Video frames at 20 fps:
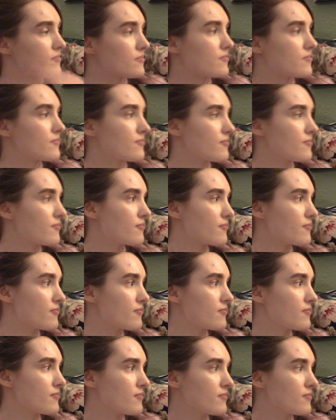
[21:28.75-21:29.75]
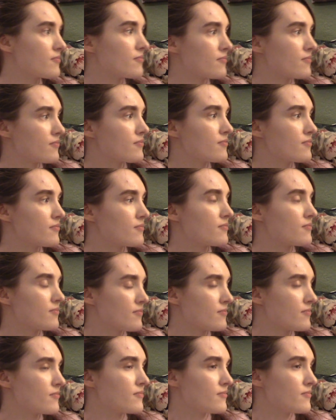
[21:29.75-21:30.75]

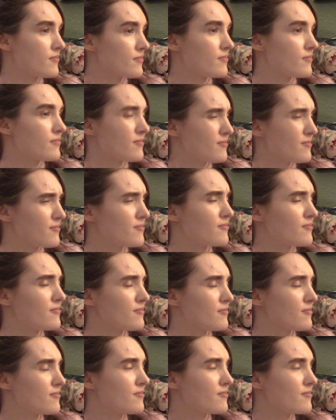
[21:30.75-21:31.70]
(silent)